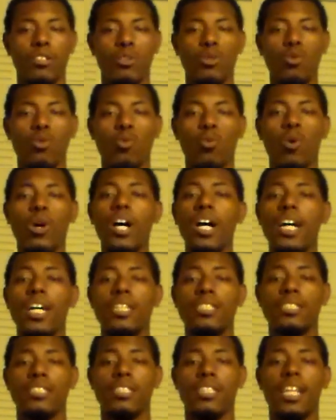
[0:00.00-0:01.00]
who
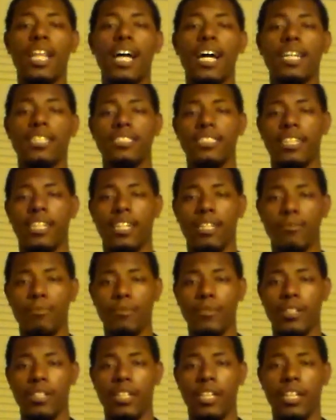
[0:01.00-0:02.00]
was locked
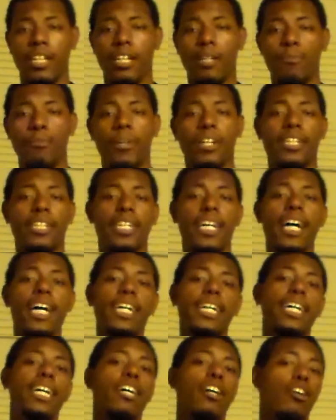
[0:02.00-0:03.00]
up but
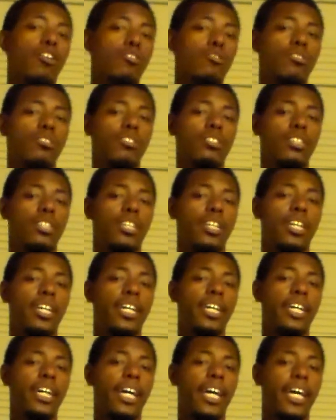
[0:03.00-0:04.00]
got out,
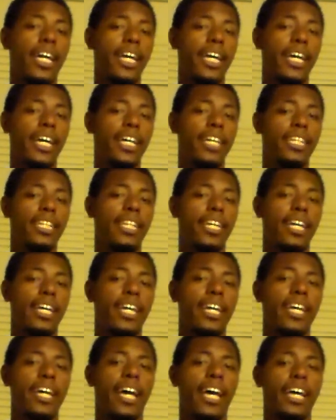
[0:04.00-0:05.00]
and
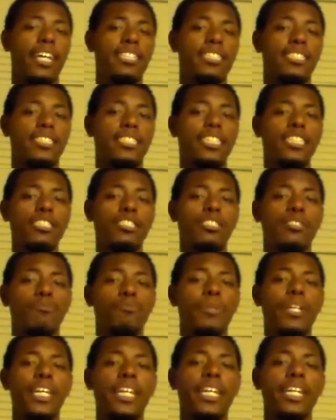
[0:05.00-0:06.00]
since
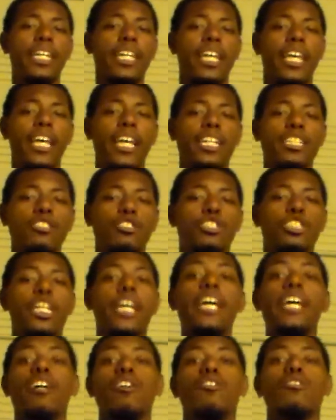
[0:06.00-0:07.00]
being
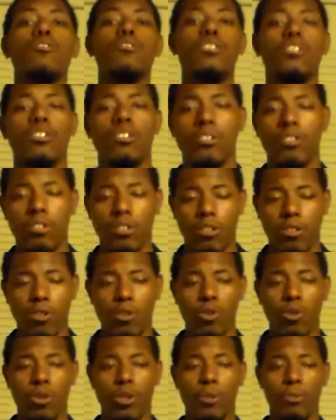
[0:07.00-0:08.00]
jailed
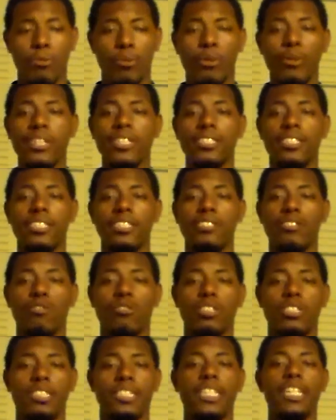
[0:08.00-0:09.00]
or prisoned
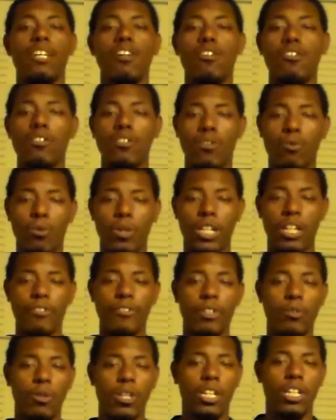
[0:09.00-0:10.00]
or celled or
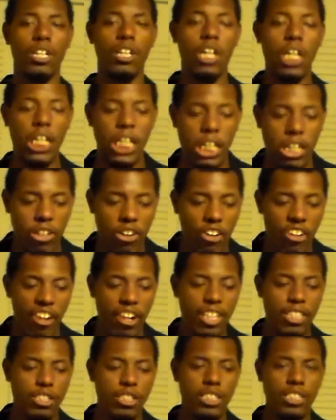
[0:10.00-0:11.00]
whatever you want to call it,
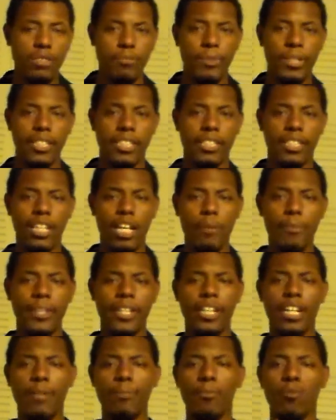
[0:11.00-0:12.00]
she's been
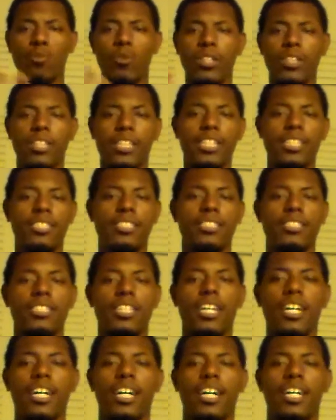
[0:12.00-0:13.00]
coming up with this
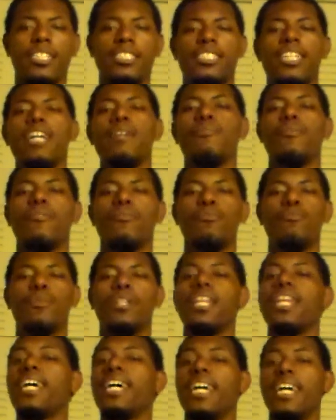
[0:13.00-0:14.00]
type of
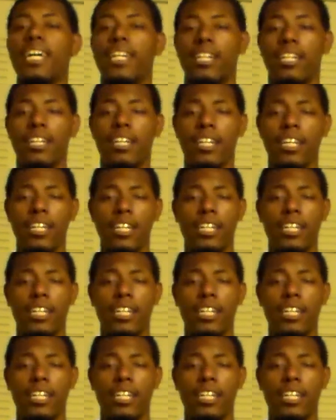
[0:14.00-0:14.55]
plan